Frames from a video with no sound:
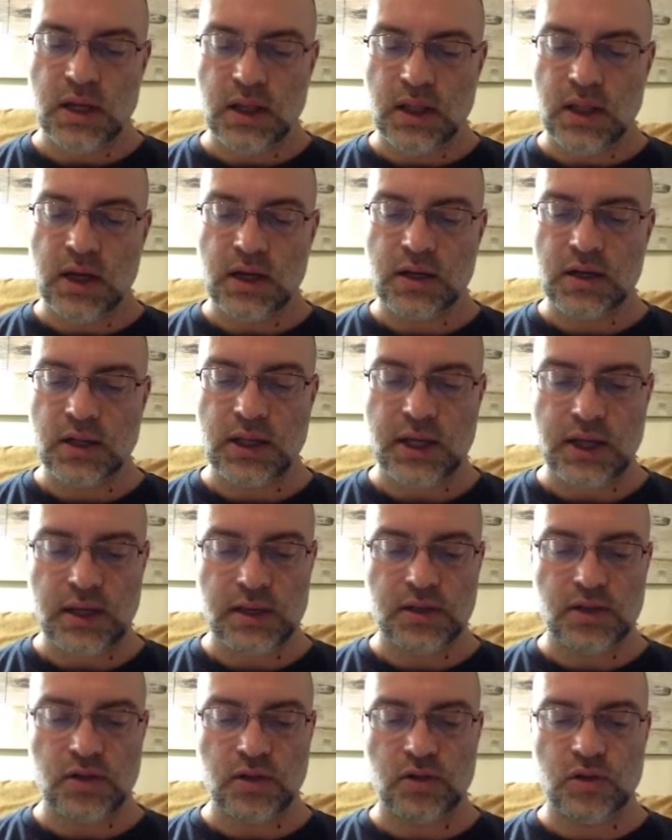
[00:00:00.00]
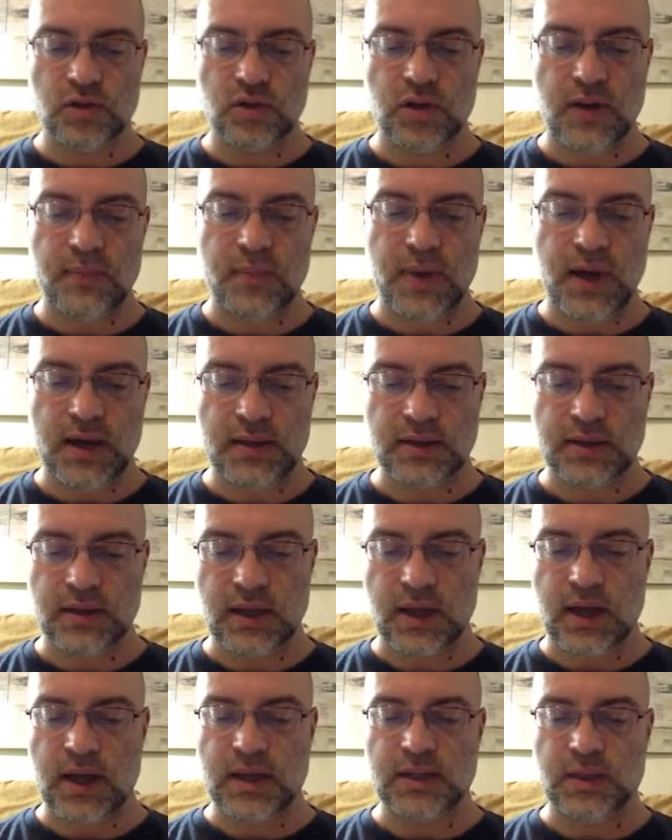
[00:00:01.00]
Luckily, Circle Drive passed the
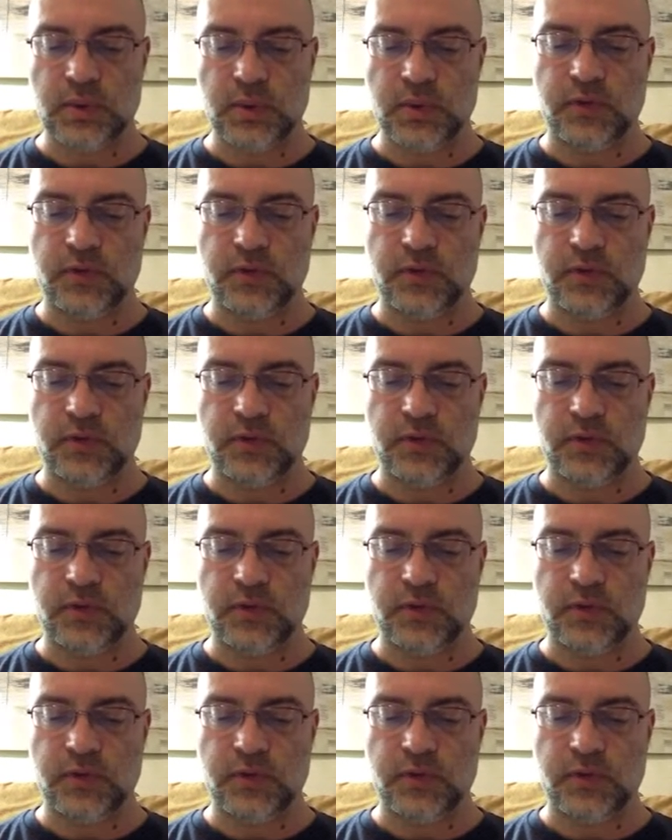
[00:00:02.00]
castle